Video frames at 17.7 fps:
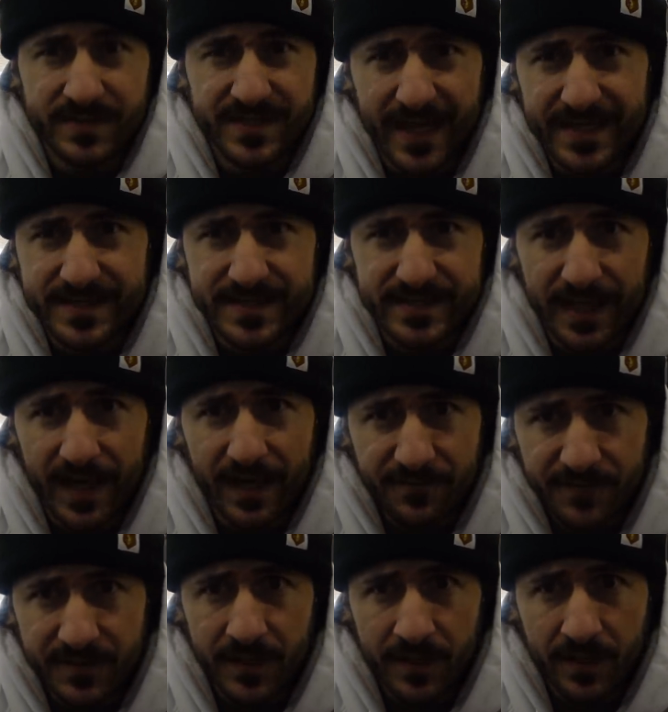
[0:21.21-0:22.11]
sizes
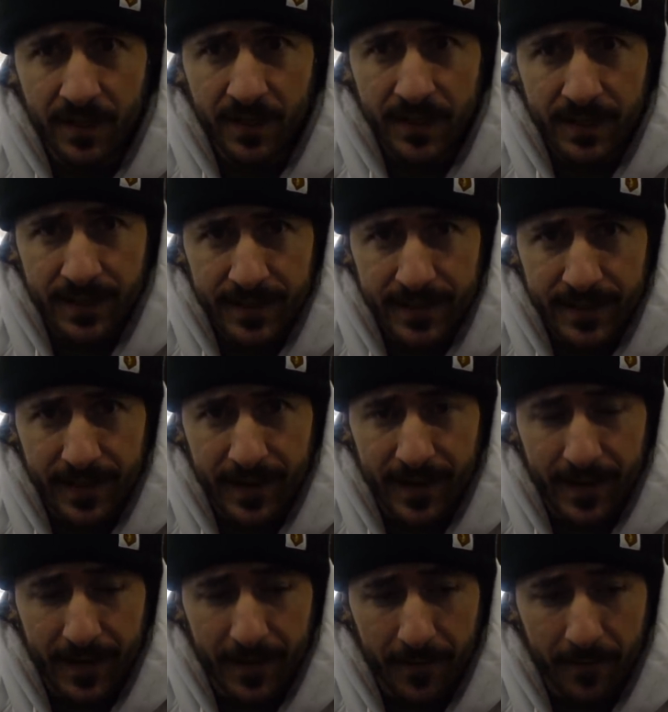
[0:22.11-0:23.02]
left,
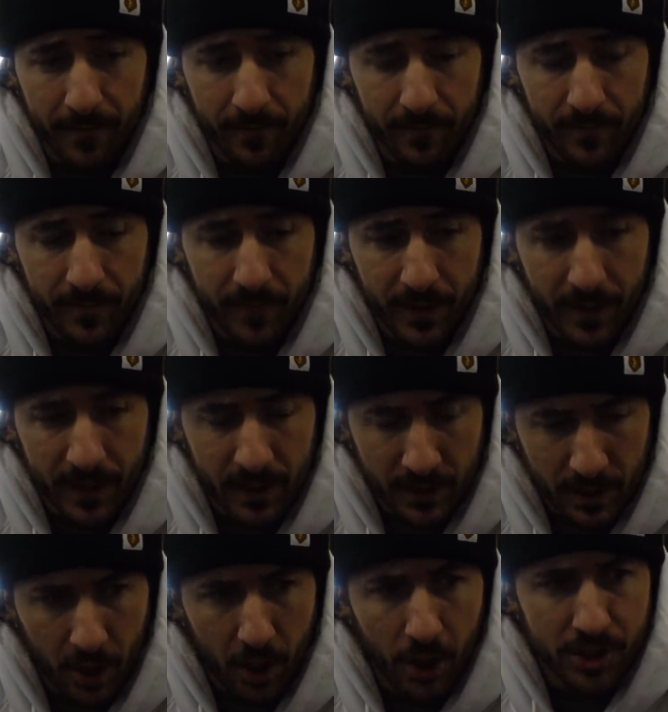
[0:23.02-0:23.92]
um,
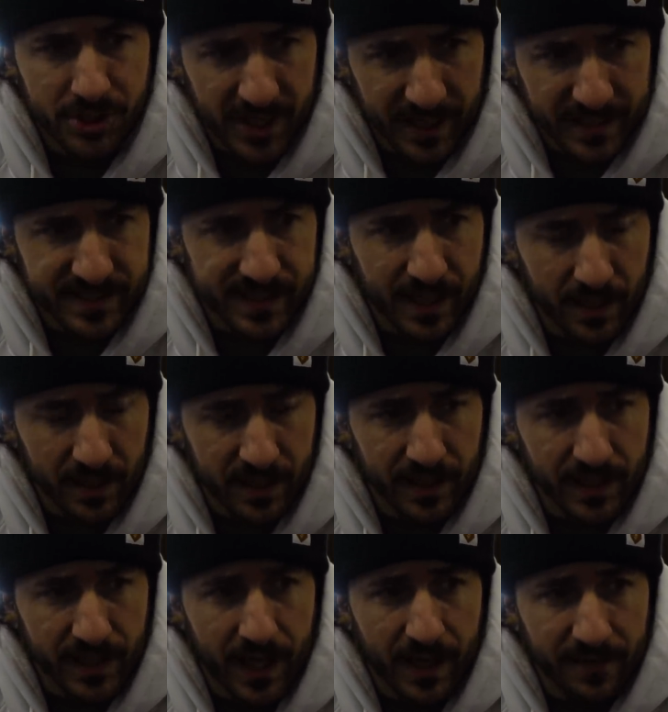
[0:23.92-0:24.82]
large, X L,
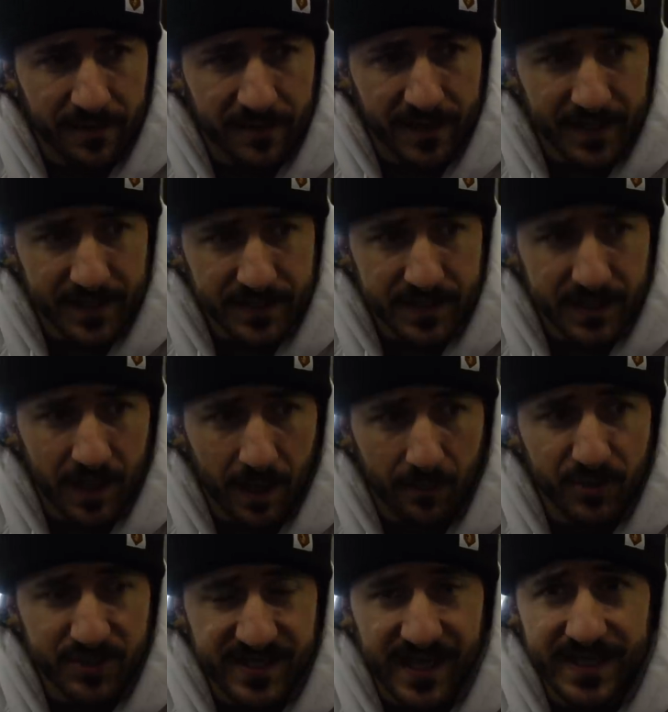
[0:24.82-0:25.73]
and a lot of things. A
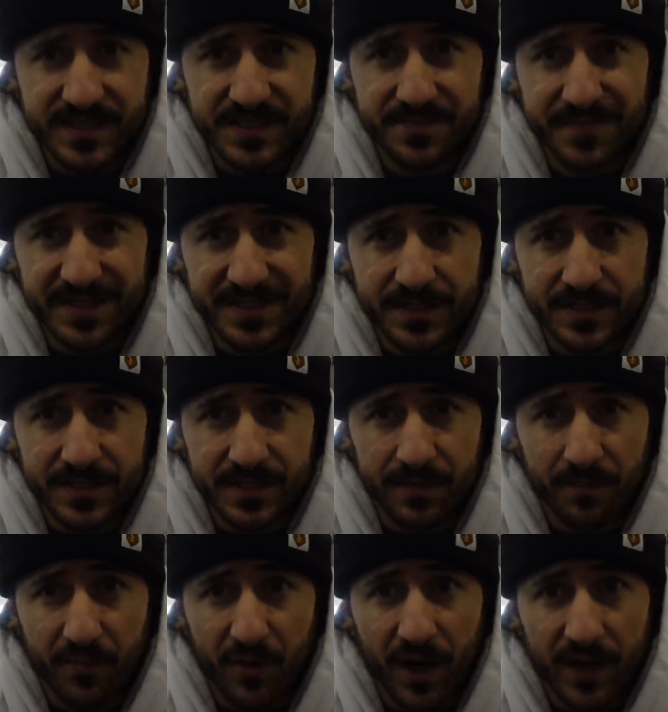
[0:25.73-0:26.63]
couple sizes missing
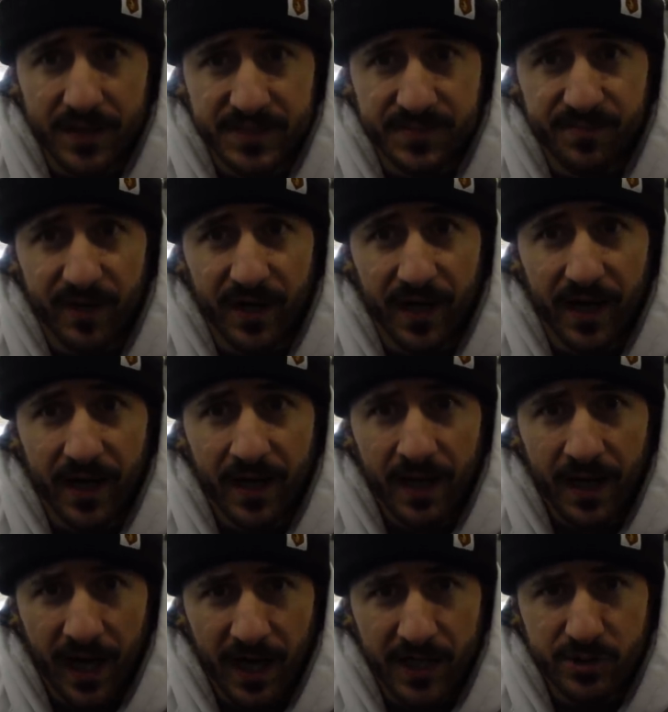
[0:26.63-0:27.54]
some products, but uh,
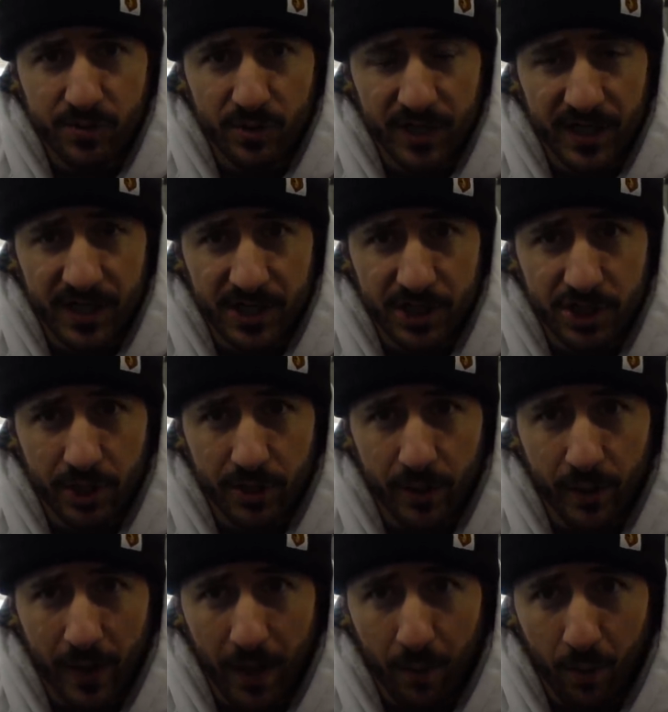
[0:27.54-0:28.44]
I just want to kind of show
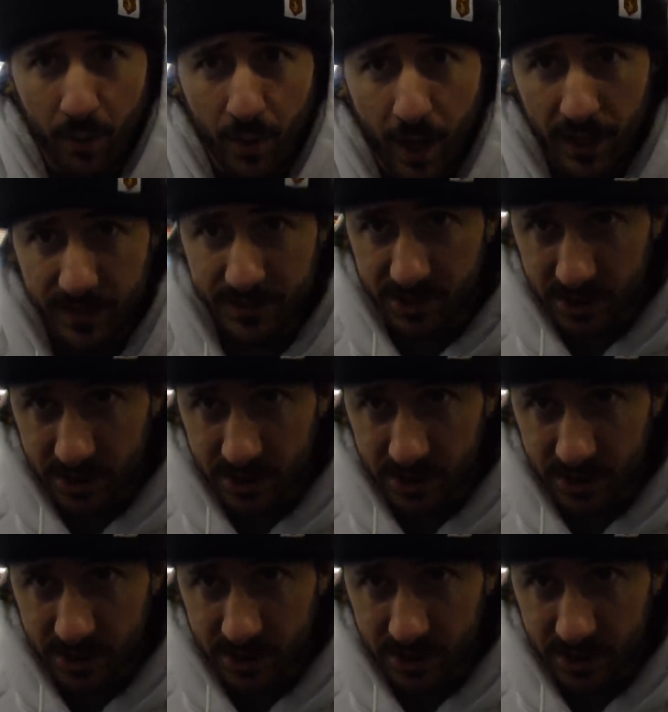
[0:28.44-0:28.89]
you how we're rocking.